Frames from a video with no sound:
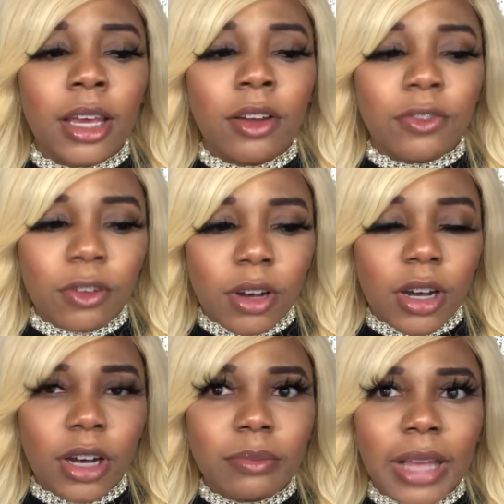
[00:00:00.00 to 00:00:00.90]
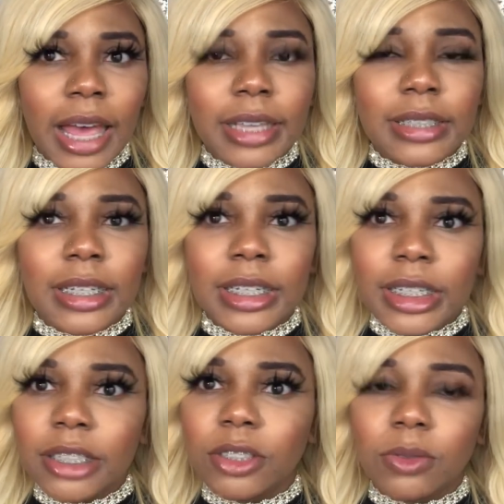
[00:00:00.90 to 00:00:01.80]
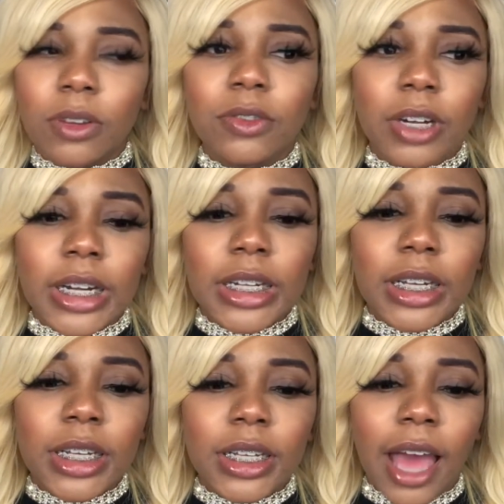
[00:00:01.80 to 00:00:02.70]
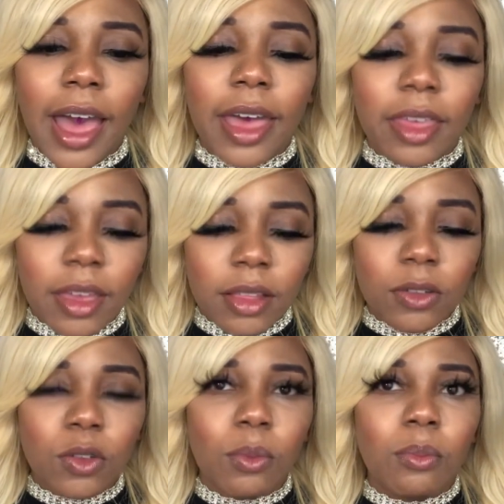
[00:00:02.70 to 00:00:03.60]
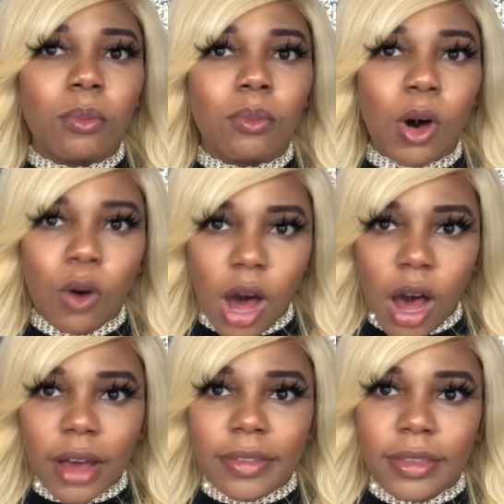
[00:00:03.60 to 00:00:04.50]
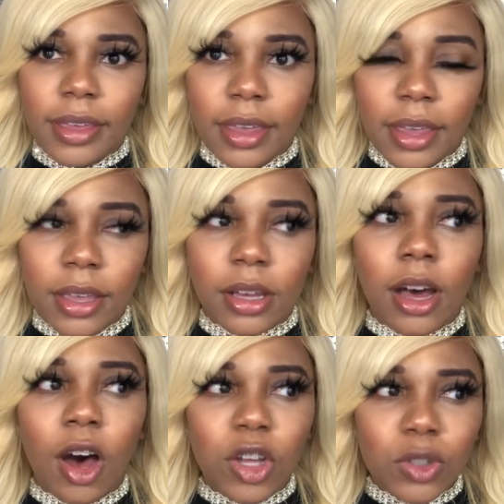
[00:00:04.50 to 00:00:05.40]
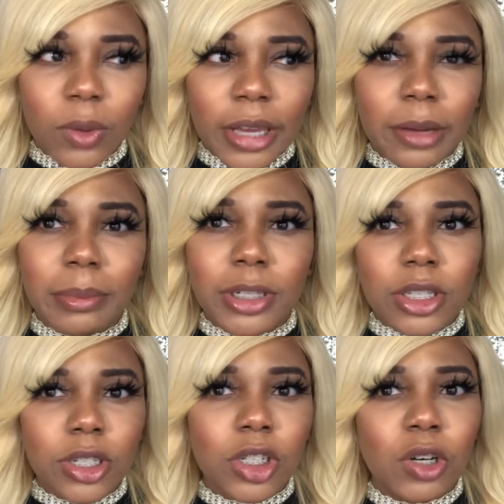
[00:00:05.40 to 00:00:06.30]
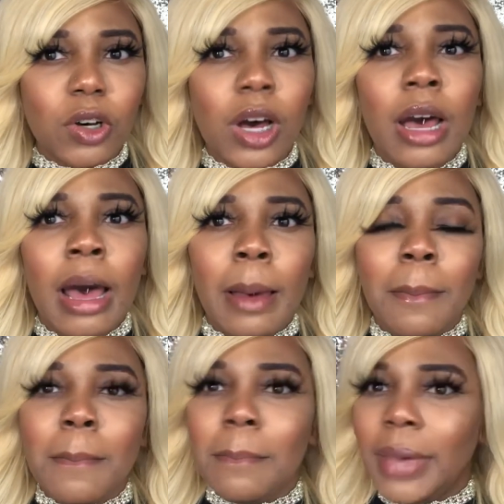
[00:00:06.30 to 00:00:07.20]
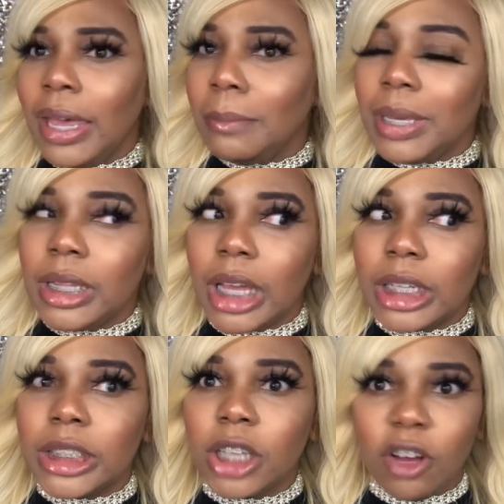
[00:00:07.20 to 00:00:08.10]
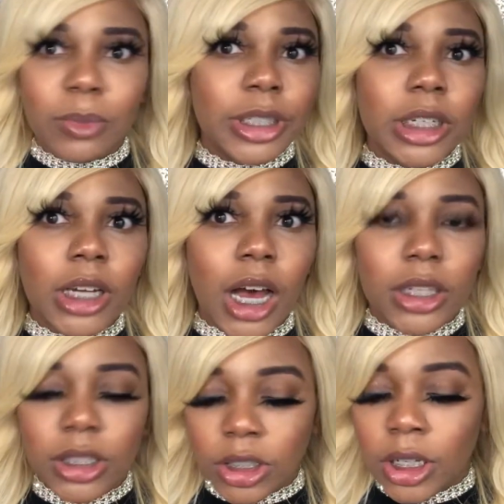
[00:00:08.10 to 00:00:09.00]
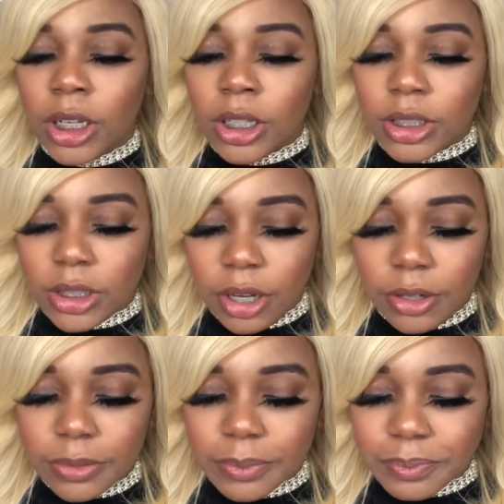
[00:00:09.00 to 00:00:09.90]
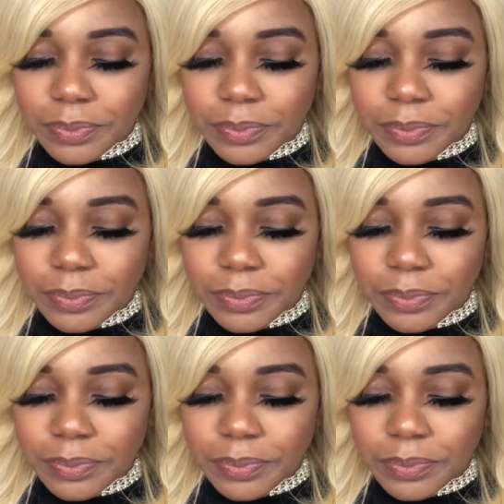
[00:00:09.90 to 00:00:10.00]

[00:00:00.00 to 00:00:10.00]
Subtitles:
from like the end of 12th grade, I had like a little mohawk thing all the way up until maybe like sophomore year of college. So